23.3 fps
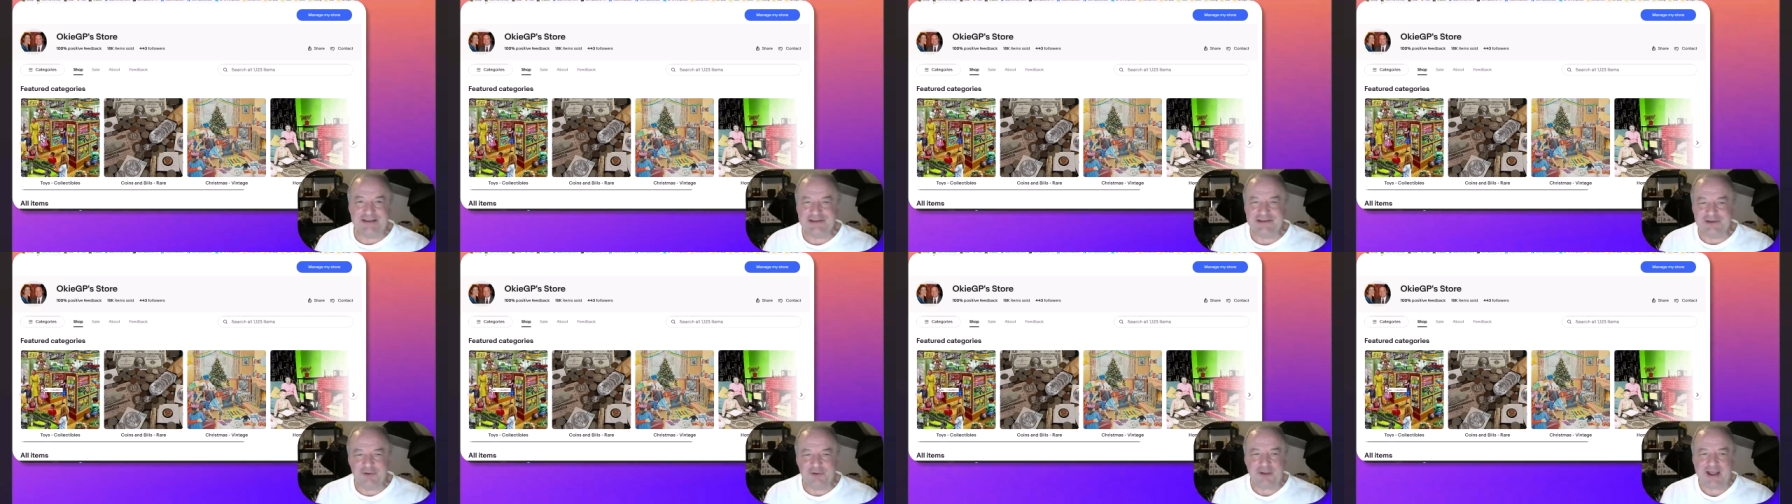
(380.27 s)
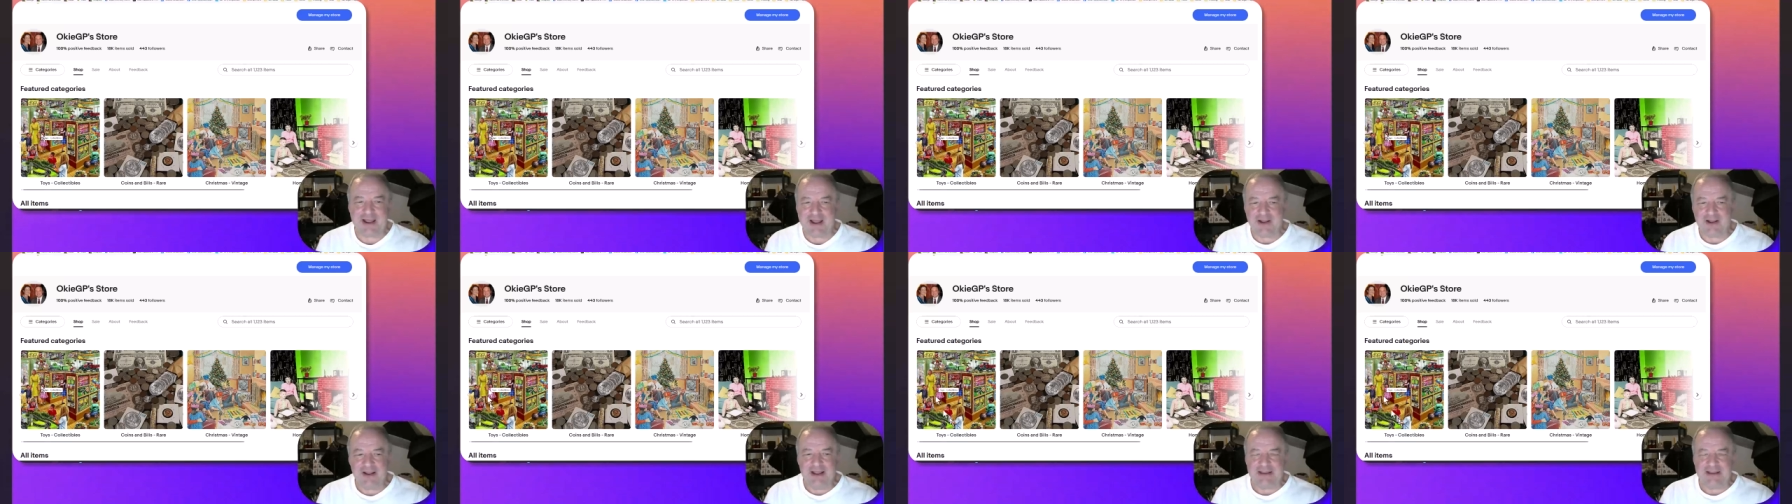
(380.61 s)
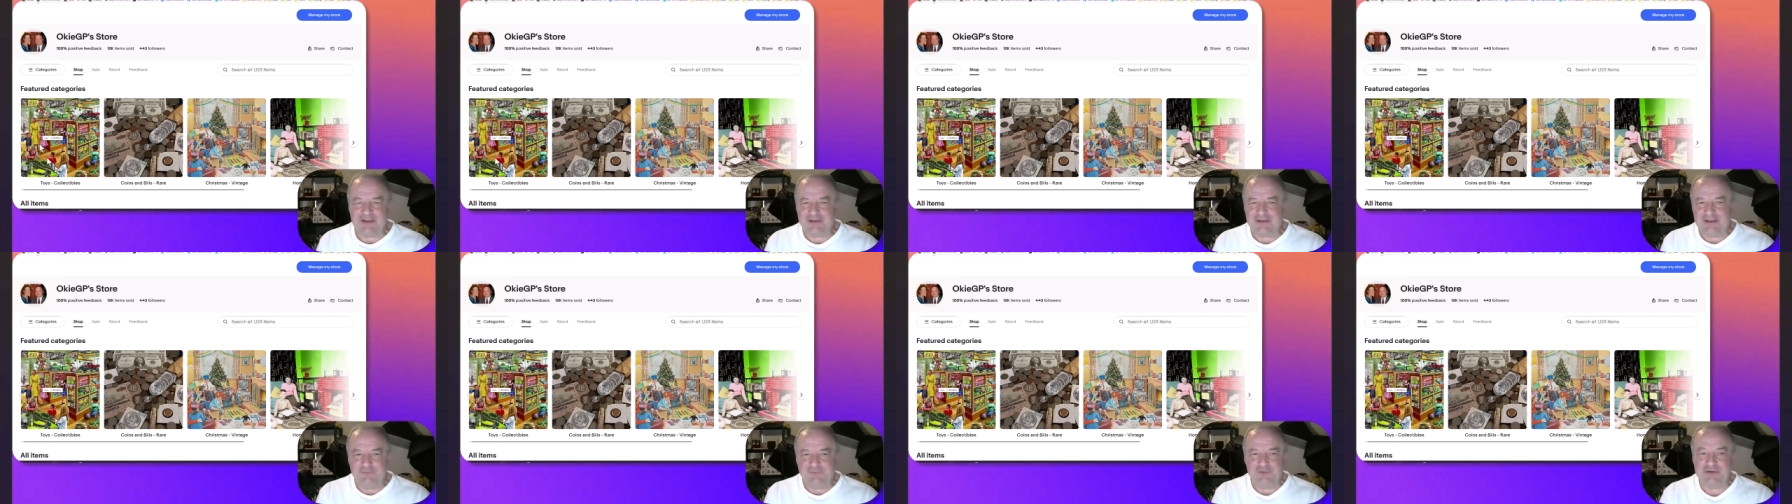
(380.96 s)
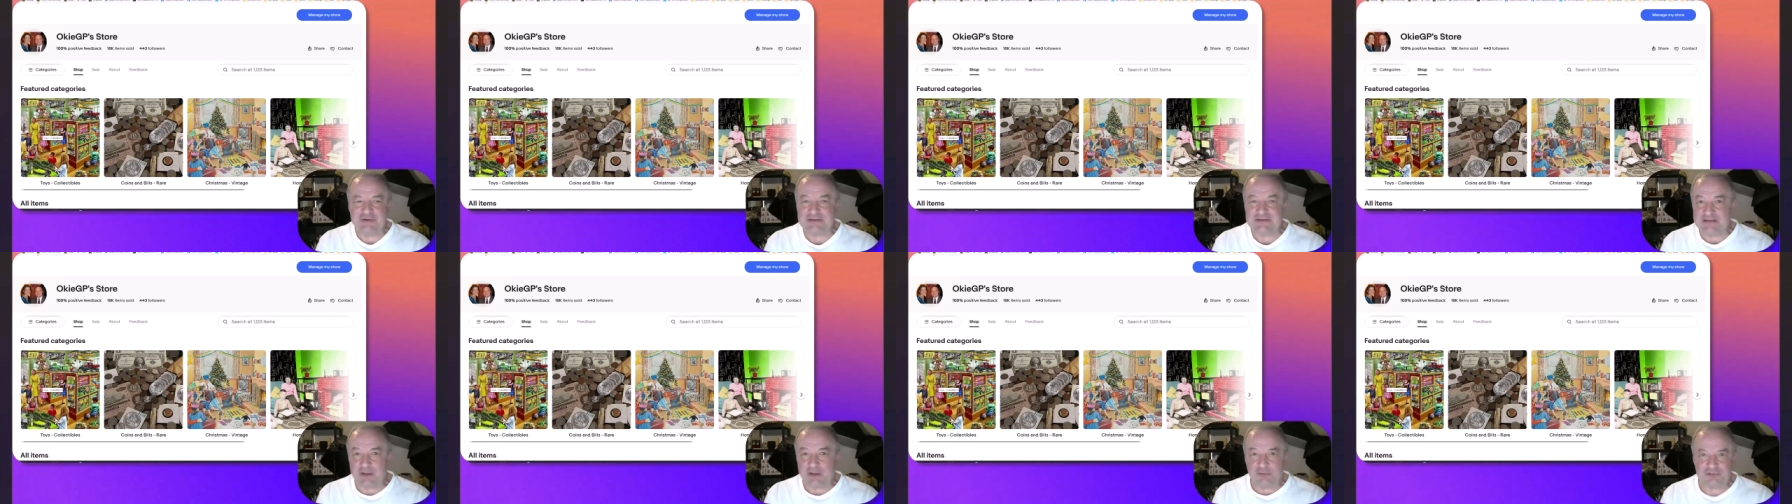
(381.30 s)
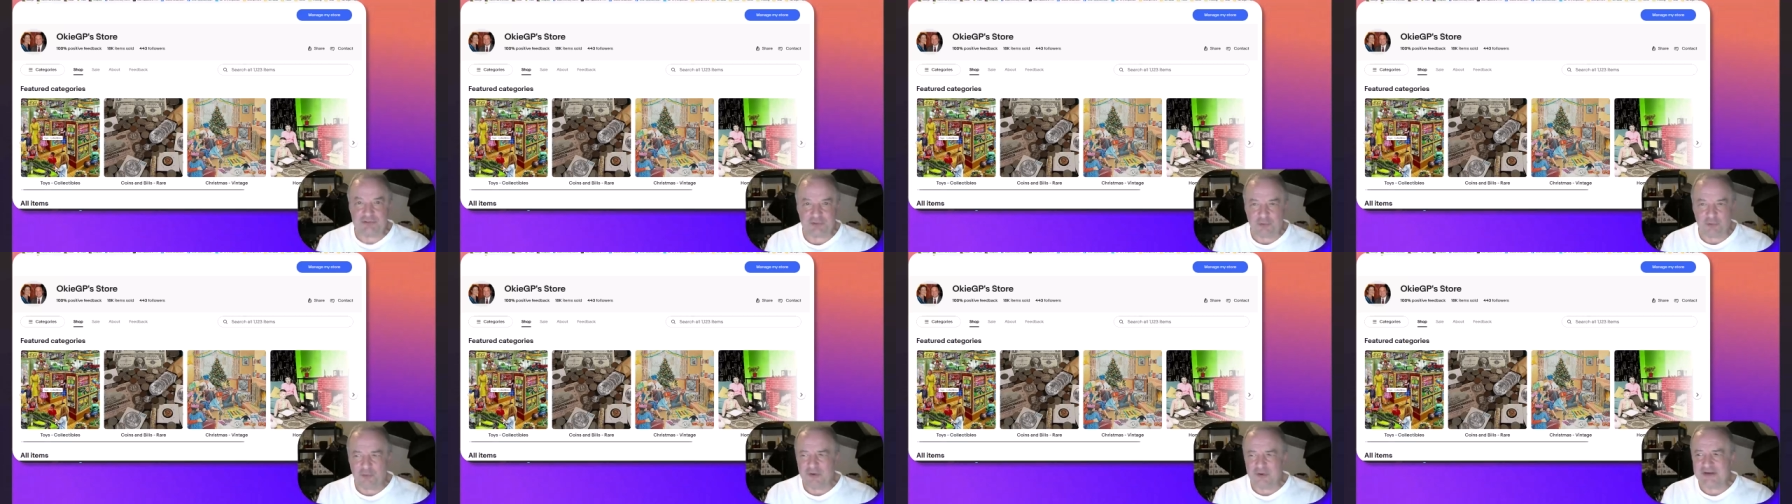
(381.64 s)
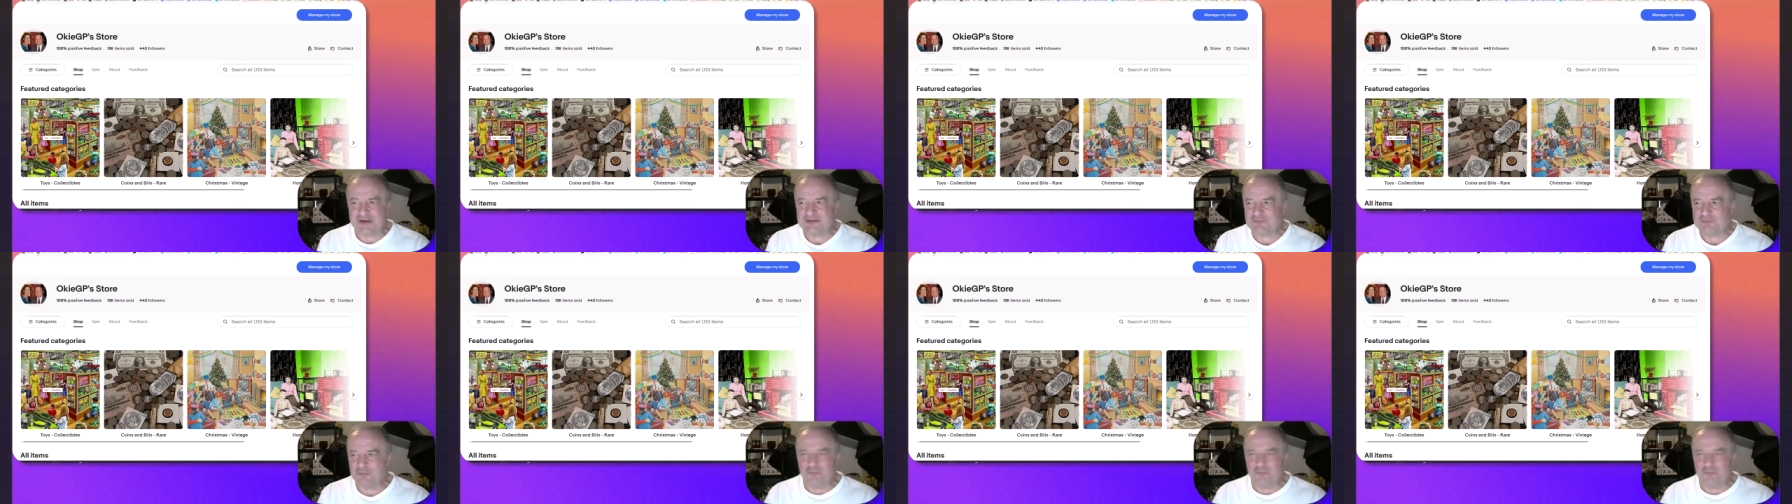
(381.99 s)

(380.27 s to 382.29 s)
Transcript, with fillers: You know, how if you sell toys,